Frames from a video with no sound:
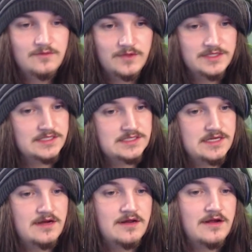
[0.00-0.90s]
When you
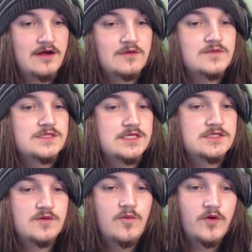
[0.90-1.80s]
discard a card with
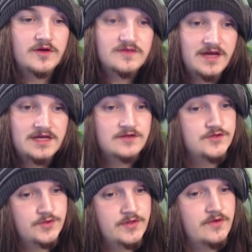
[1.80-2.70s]
6 or more attack
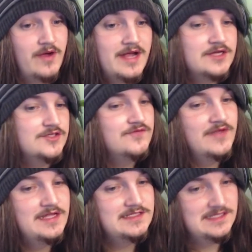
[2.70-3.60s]
during your action
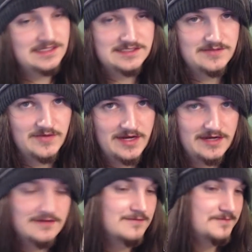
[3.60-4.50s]
phase,
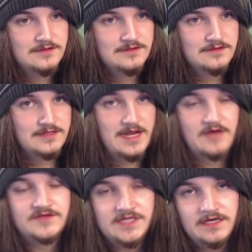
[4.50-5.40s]
Intimidate. Now,
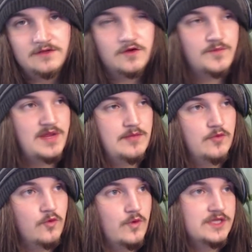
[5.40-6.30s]
I've seen a lot of
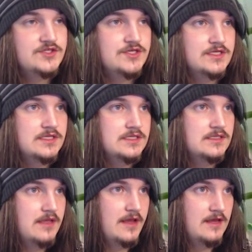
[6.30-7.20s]
people question
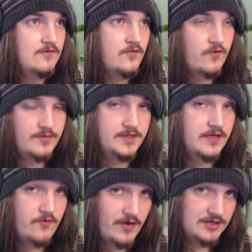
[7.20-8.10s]
if
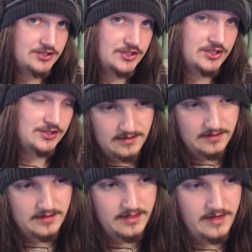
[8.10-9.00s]
Crippling Crush
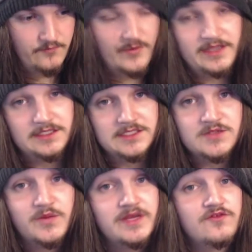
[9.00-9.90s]
and Reckless
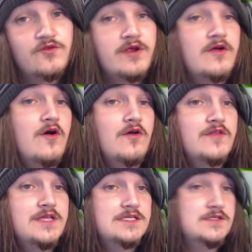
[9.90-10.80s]
Swing trigger on
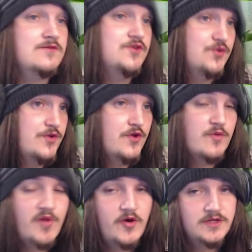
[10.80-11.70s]
this during your
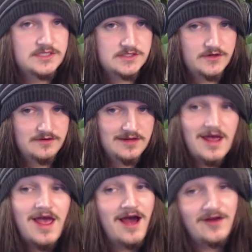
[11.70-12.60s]
opponent's turn.
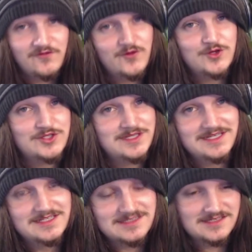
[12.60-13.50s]

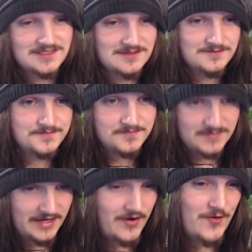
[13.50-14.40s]
Unfortunately, it doesn't.
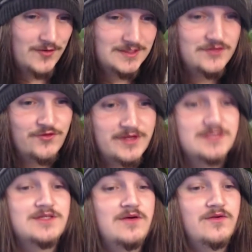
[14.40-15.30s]
It only
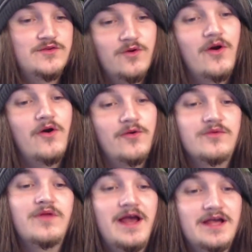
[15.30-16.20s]
triggers on your
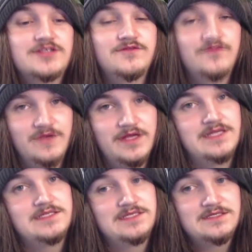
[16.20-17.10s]
own action
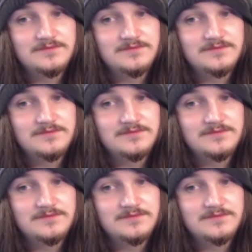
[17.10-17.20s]
phase.